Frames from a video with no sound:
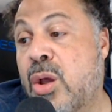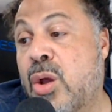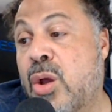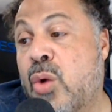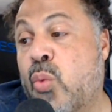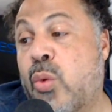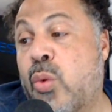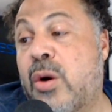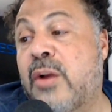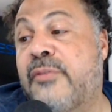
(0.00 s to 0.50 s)

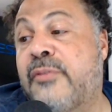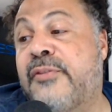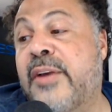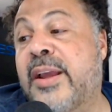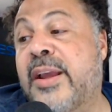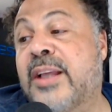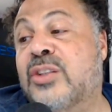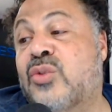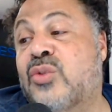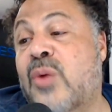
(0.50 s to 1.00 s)
We're in a
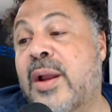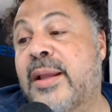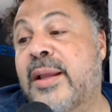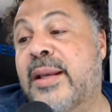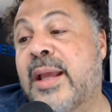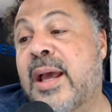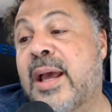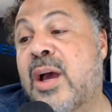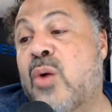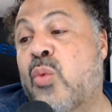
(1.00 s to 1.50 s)
phase right
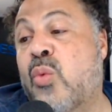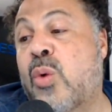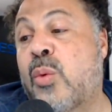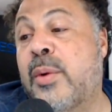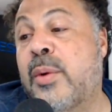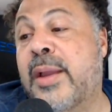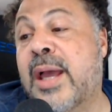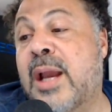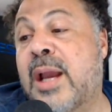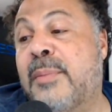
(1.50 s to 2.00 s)
now where
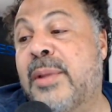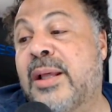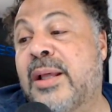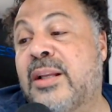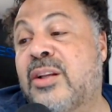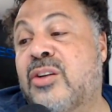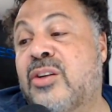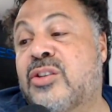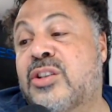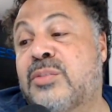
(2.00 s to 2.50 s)
we got to be a
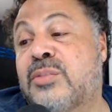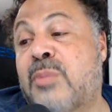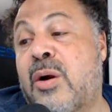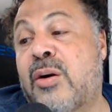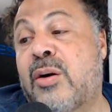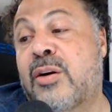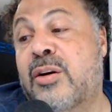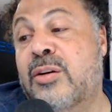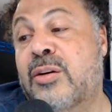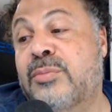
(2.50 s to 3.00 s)
little
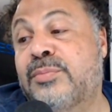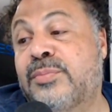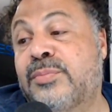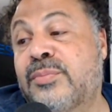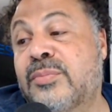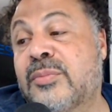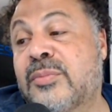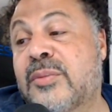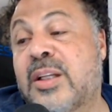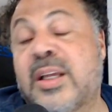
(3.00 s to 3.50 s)
smarter
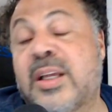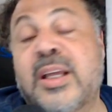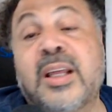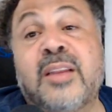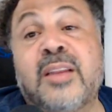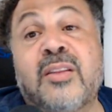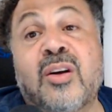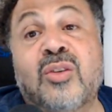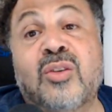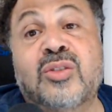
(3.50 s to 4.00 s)

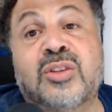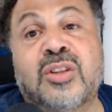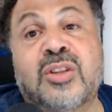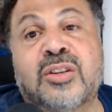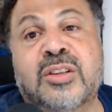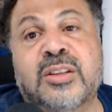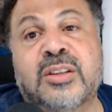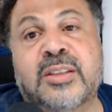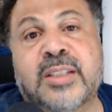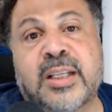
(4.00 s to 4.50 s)
in those
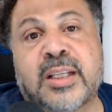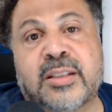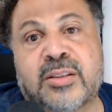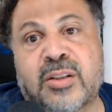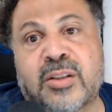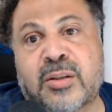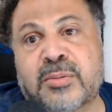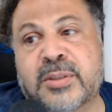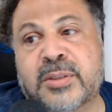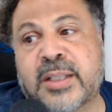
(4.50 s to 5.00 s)
certain
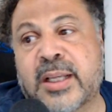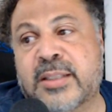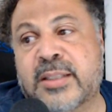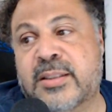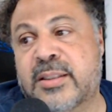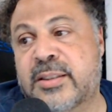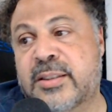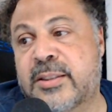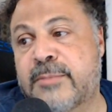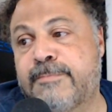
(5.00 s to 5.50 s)

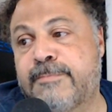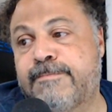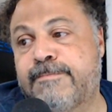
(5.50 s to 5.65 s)
circumstances.